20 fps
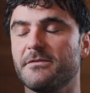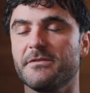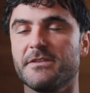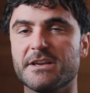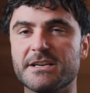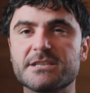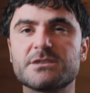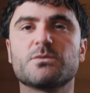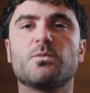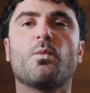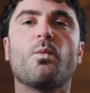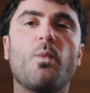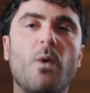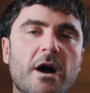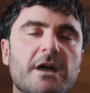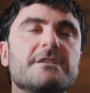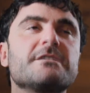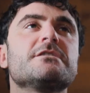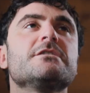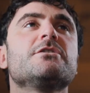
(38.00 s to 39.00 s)
This
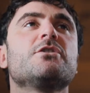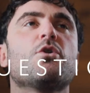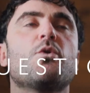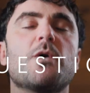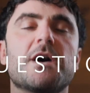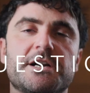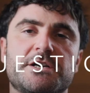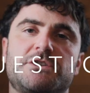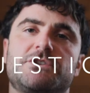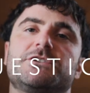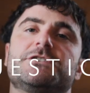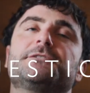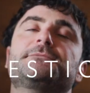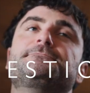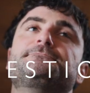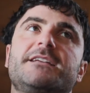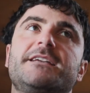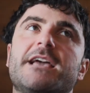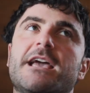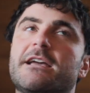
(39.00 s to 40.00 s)
one
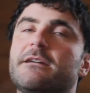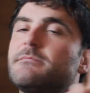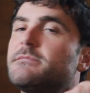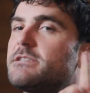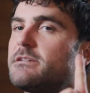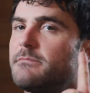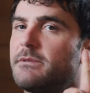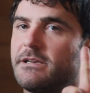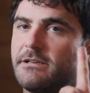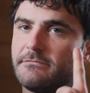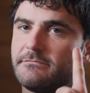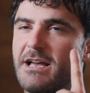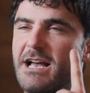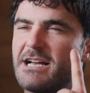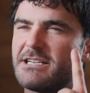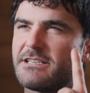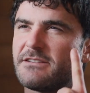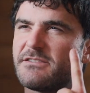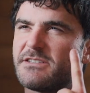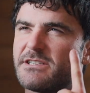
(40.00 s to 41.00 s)
question came to me as if